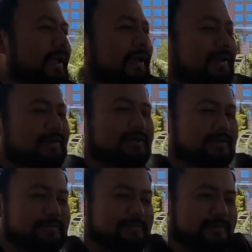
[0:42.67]
And
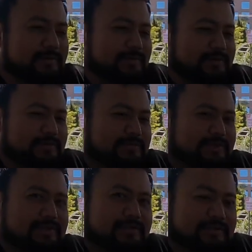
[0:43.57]
so
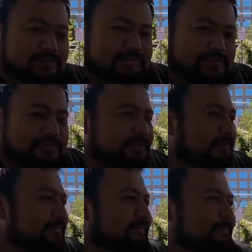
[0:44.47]
yeah, let's get to it.
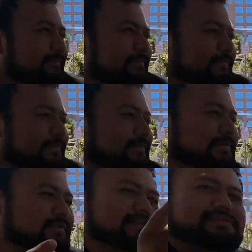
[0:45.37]

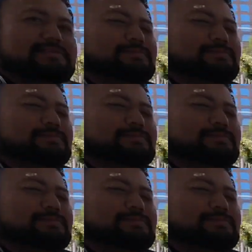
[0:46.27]
So this is